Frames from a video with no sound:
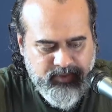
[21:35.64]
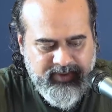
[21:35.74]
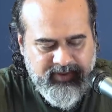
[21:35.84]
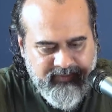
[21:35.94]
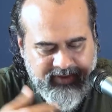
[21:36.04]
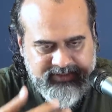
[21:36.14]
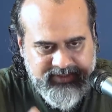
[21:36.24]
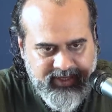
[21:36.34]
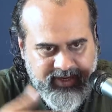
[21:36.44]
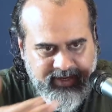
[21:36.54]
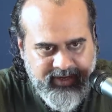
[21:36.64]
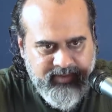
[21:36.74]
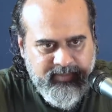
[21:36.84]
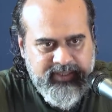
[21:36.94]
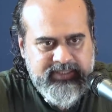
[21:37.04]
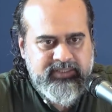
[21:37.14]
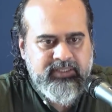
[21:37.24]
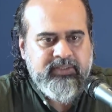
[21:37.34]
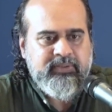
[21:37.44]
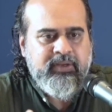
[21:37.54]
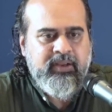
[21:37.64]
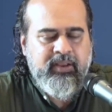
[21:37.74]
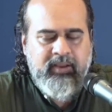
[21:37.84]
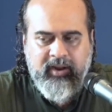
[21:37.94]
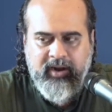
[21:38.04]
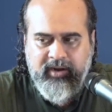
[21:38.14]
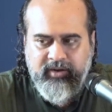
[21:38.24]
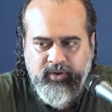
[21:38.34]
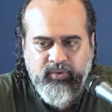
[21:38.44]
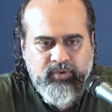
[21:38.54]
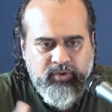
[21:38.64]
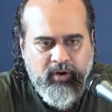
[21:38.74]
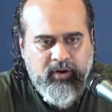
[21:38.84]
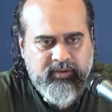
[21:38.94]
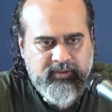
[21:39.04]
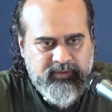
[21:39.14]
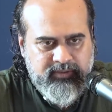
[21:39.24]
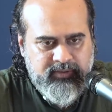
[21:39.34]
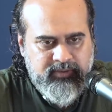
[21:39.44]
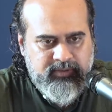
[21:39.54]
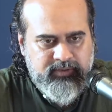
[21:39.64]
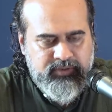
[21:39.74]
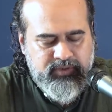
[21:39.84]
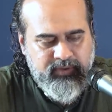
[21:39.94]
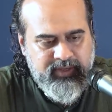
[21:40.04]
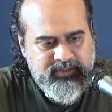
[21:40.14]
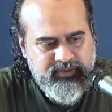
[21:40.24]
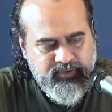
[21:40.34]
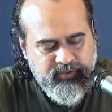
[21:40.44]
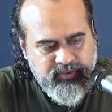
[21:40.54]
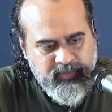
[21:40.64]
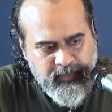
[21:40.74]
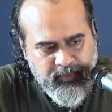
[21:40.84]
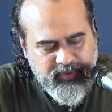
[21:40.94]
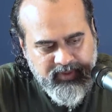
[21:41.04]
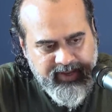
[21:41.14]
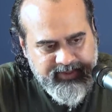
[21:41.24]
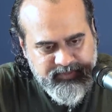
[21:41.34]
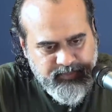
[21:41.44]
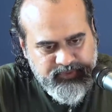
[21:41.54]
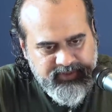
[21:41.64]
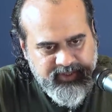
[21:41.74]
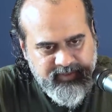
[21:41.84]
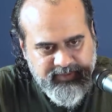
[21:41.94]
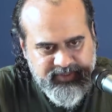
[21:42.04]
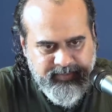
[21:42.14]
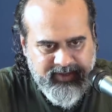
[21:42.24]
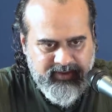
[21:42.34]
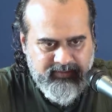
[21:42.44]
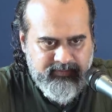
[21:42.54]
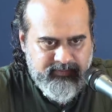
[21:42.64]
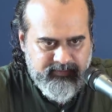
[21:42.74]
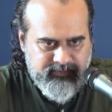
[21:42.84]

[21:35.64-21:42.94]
to be reflection and deliberation and due talk so as to put the exposure in perspective.